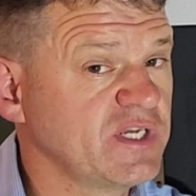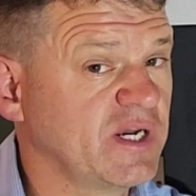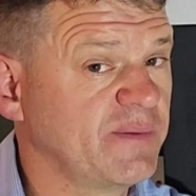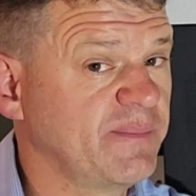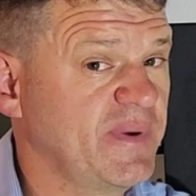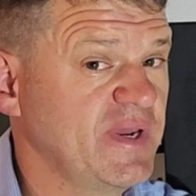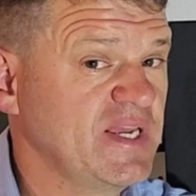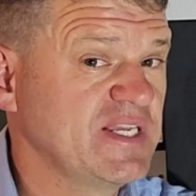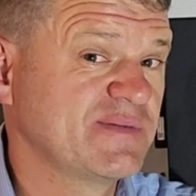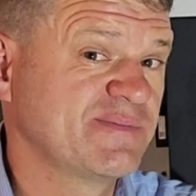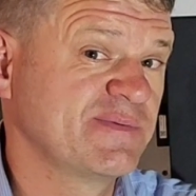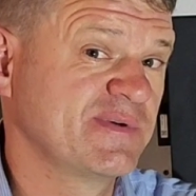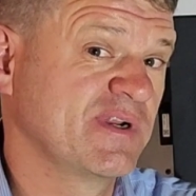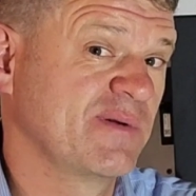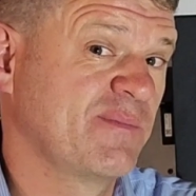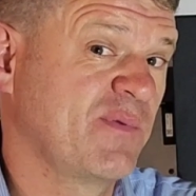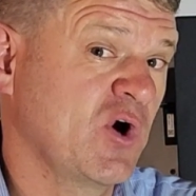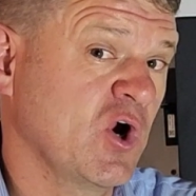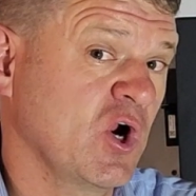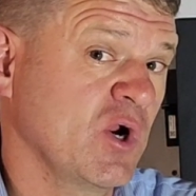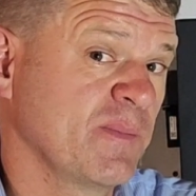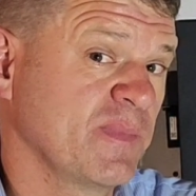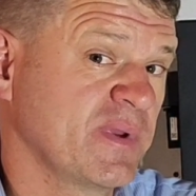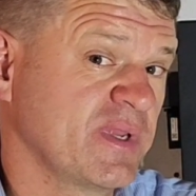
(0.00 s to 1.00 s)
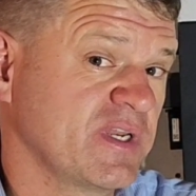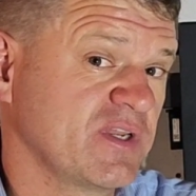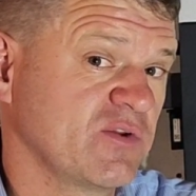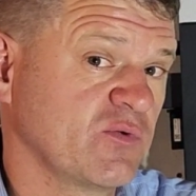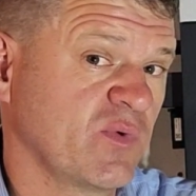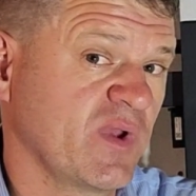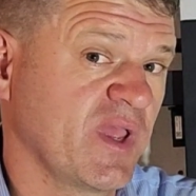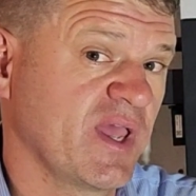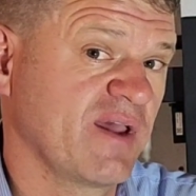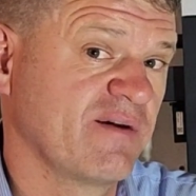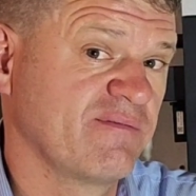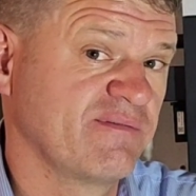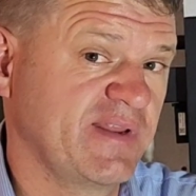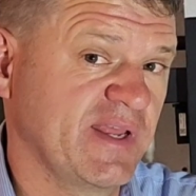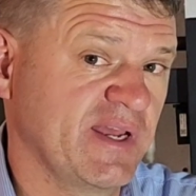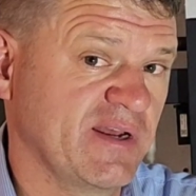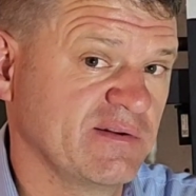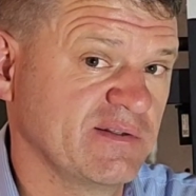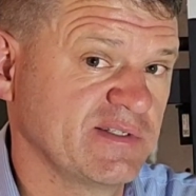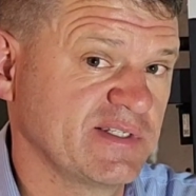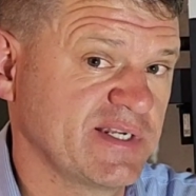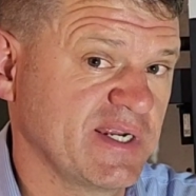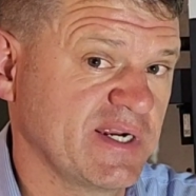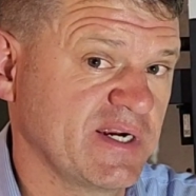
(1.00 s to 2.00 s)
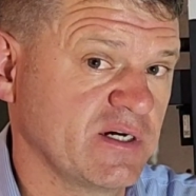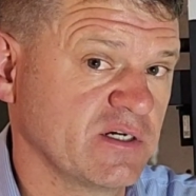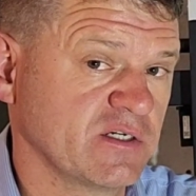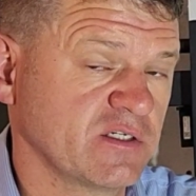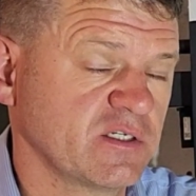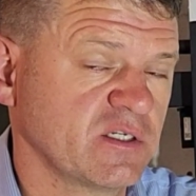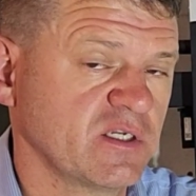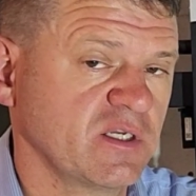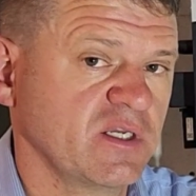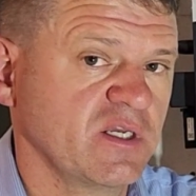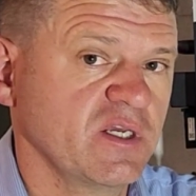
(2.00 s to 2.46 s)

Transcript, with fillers: a basement apartment we have downstairs.